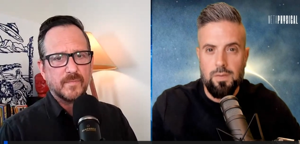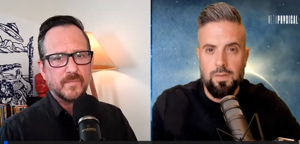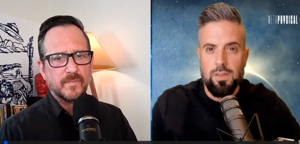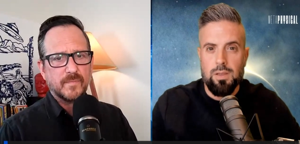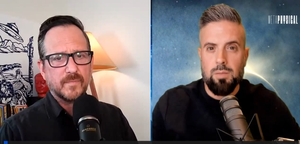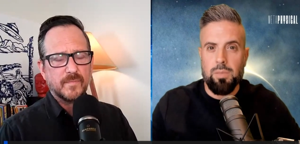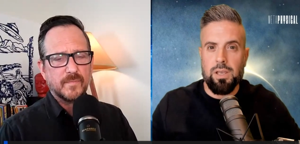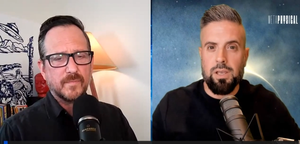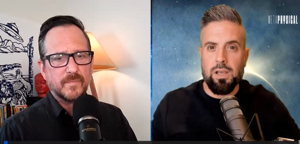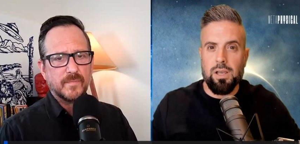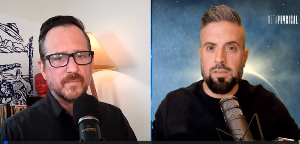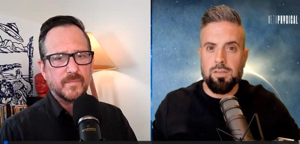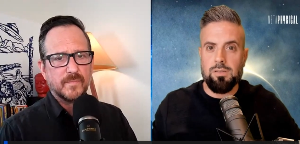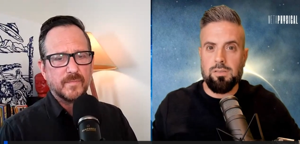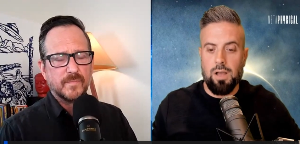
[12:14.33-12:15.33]

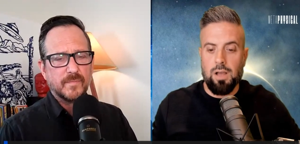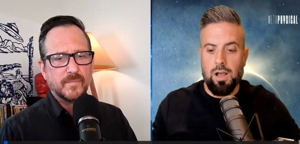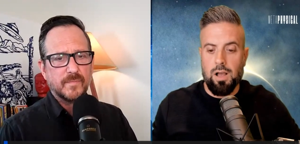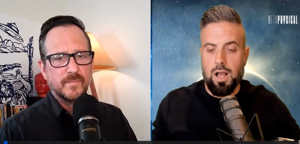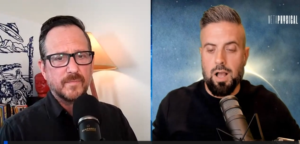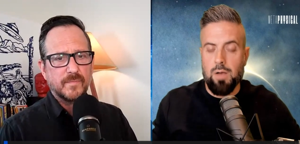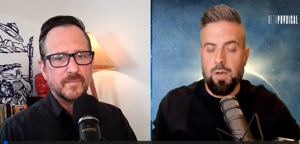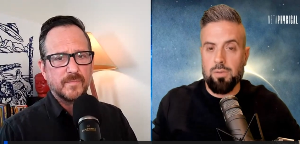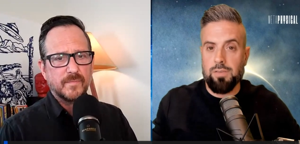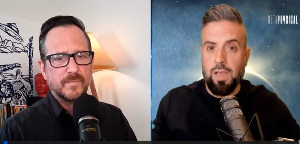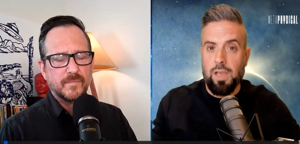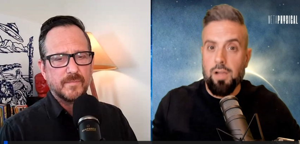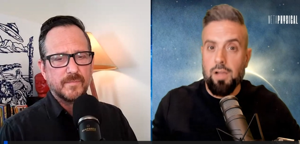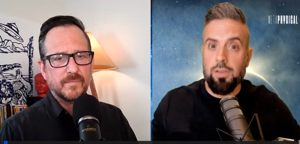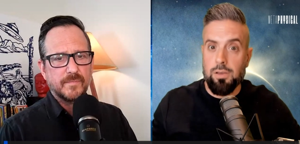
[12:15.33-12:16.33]
Speaker 1: because i'll
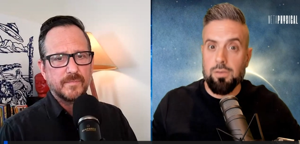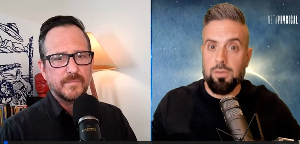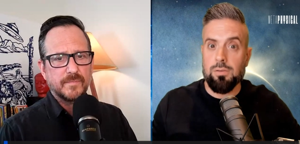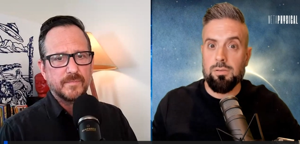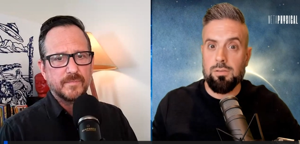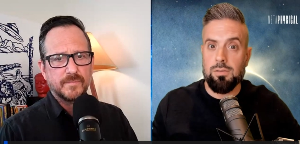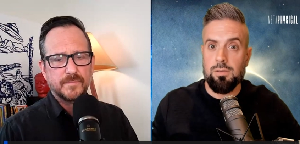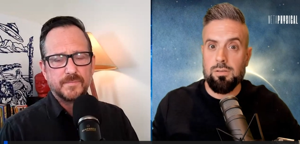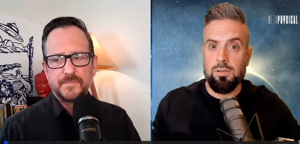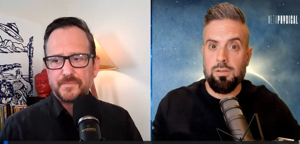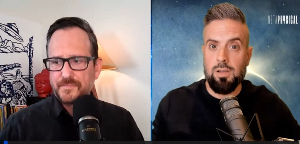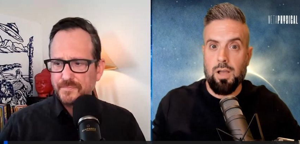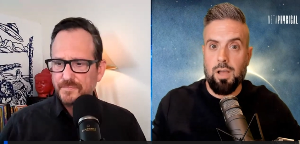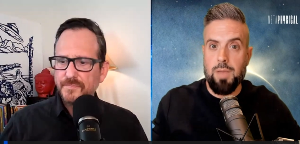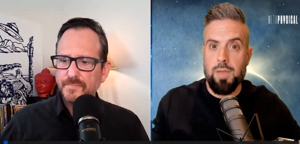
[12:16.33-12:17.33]
tell you
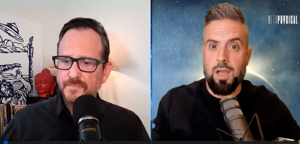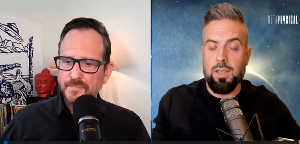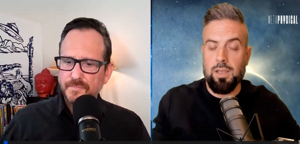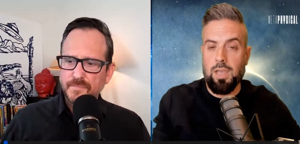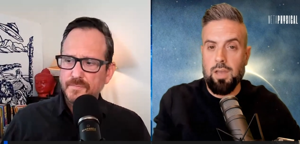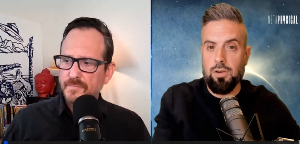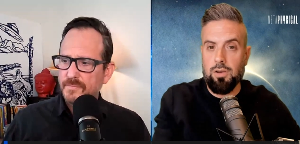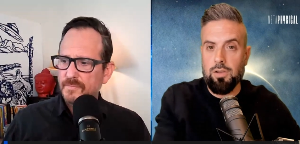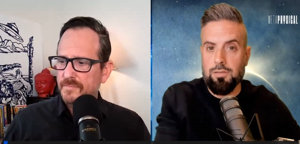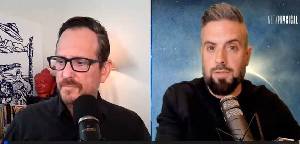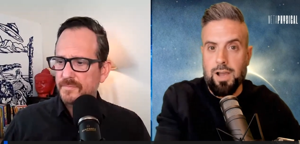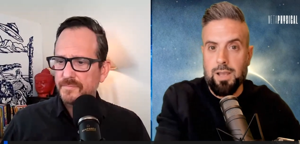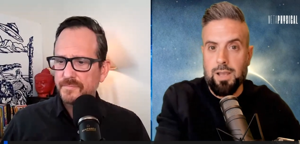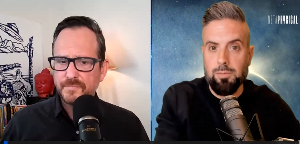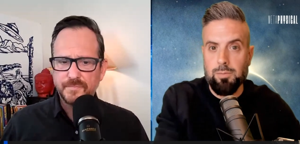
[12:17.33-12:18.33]
i'm not getting good
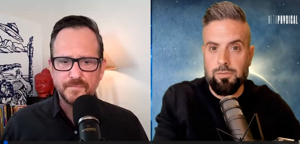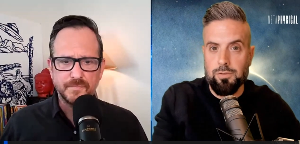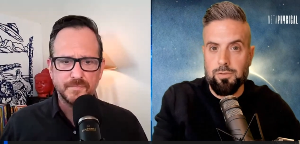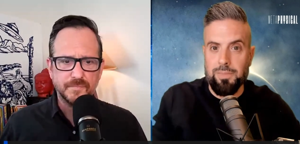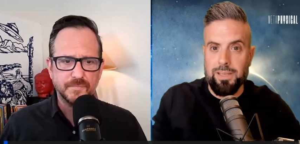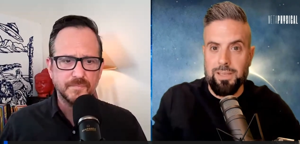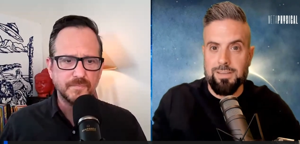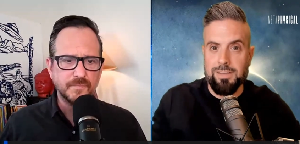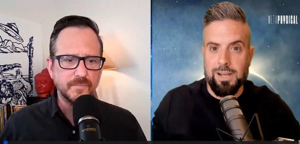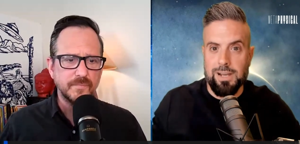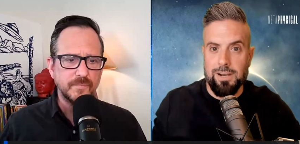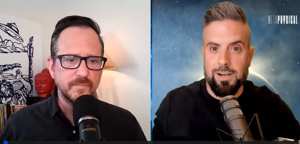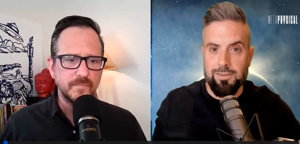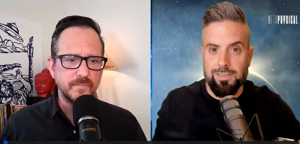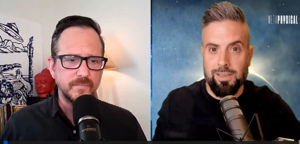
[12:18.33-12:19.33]
vibes from the entire
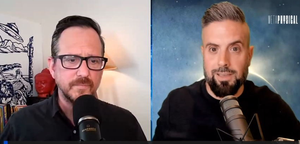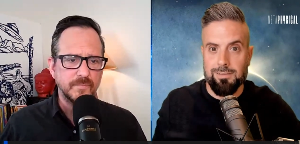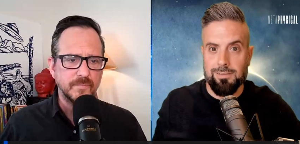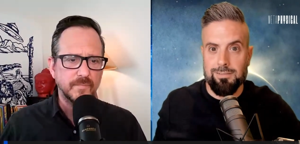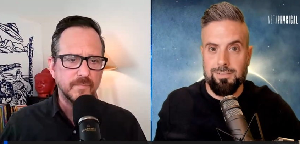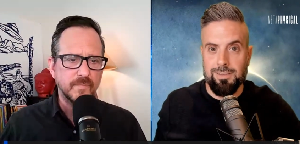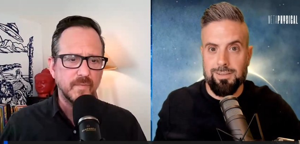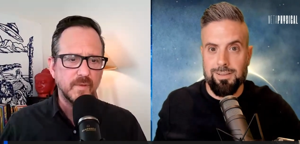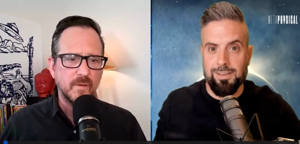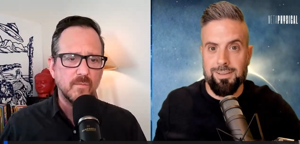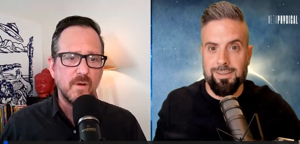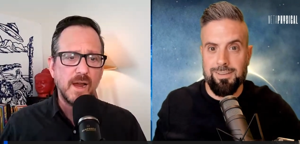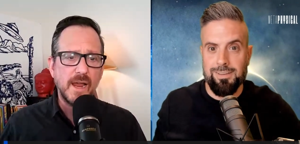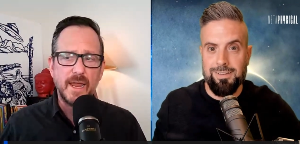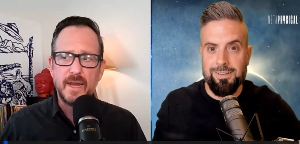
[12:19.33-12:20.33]
thing
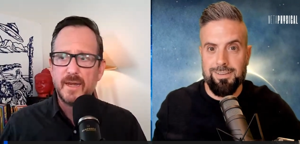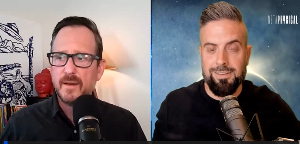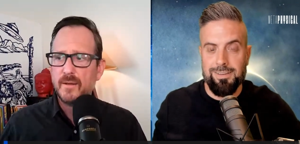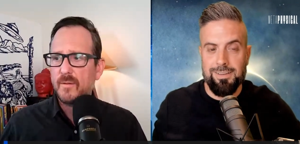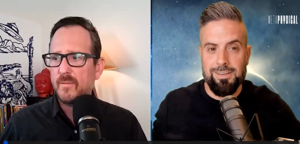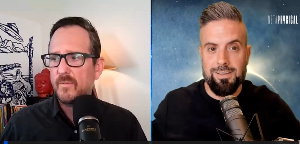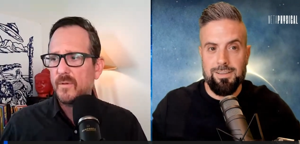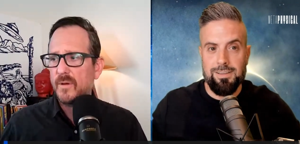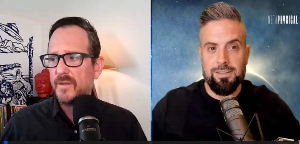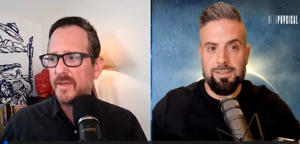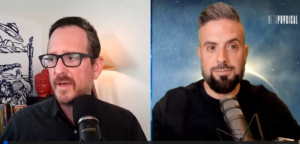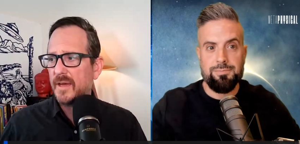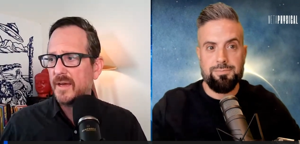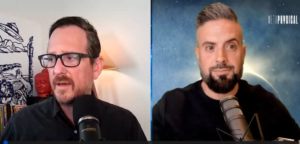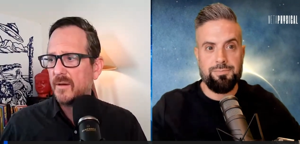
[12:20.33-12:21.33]
Speaker 2: right well
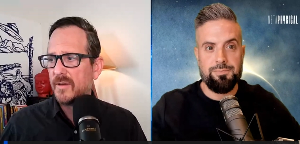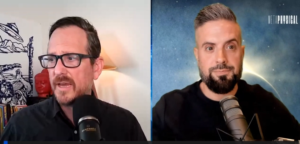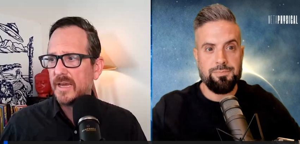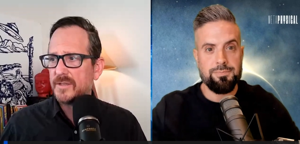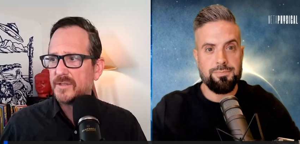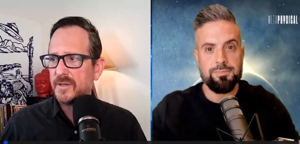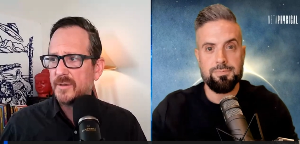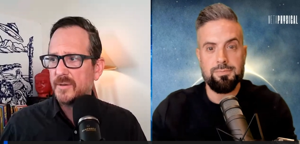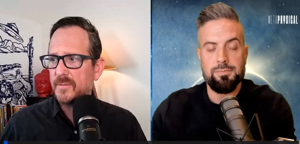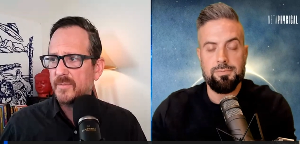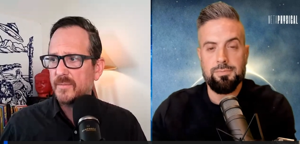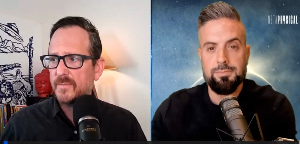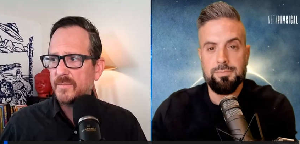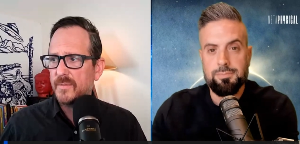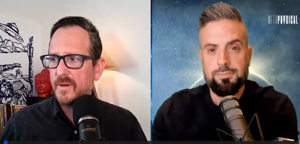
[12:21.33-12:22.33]
the okay
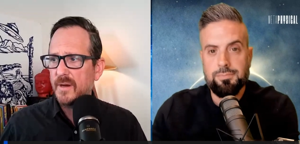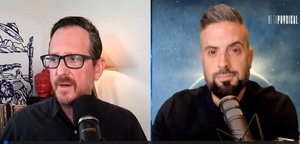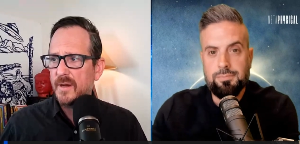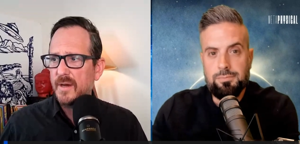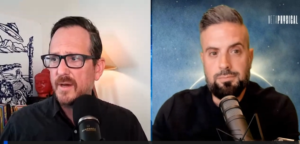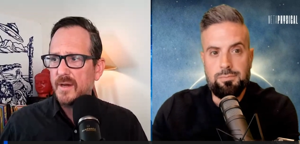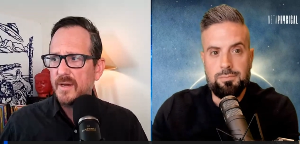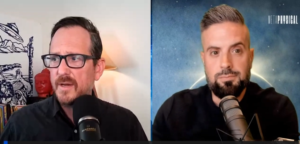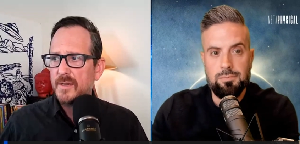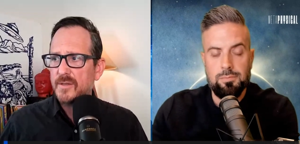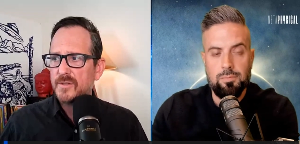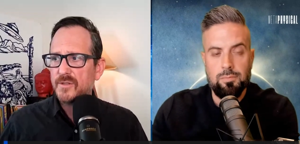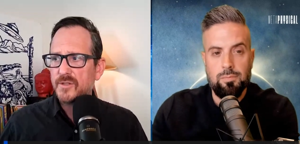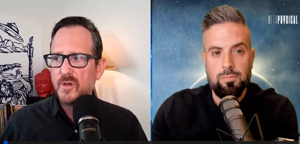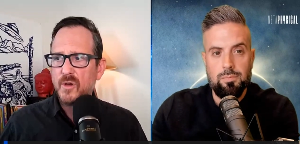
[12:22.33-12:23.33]
so
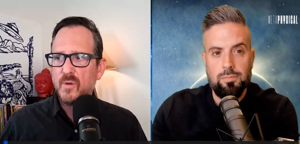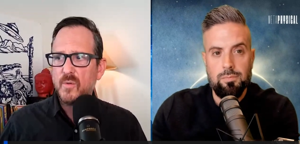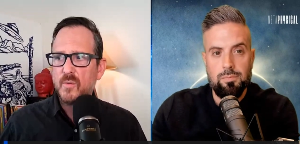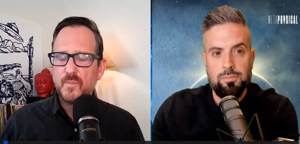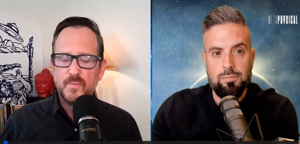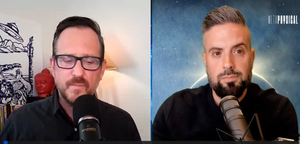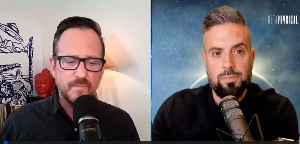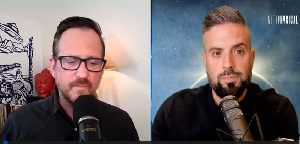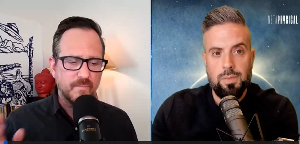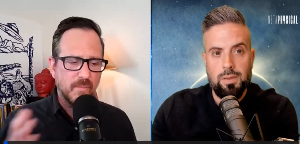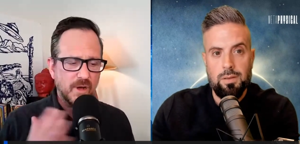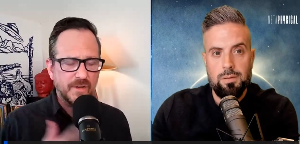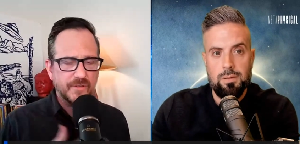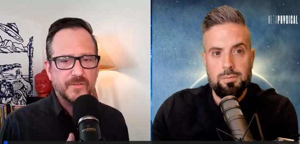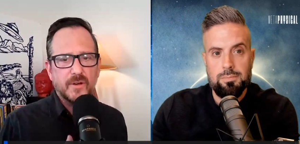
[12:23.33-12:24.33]
so
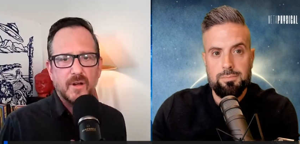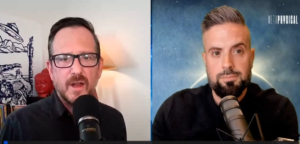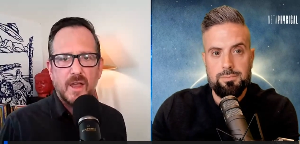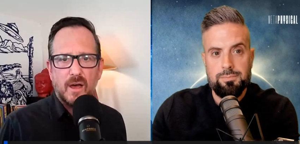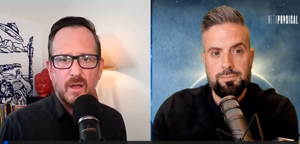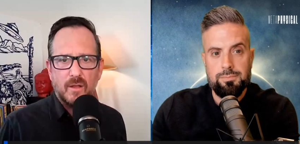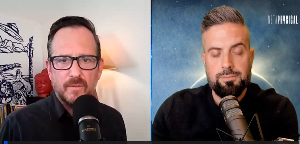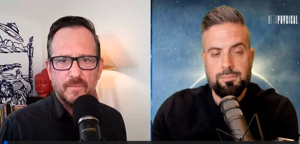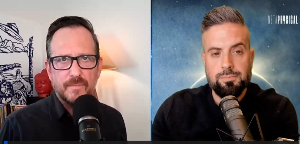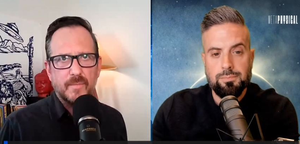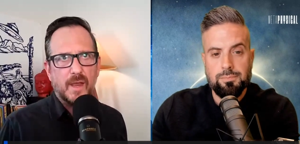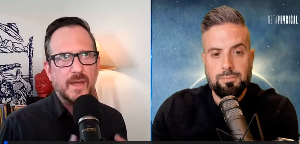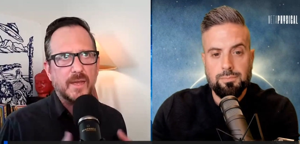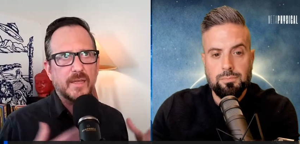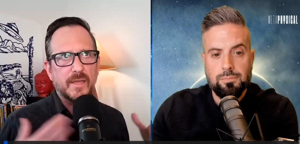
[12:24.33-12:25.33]
maurice doreal
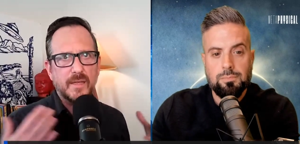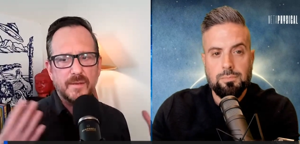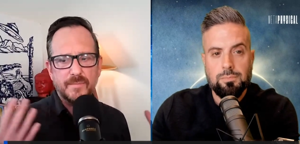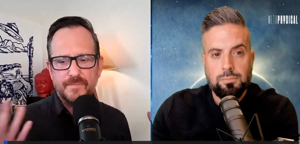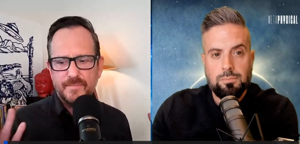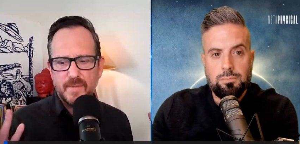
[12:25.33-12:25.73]
like he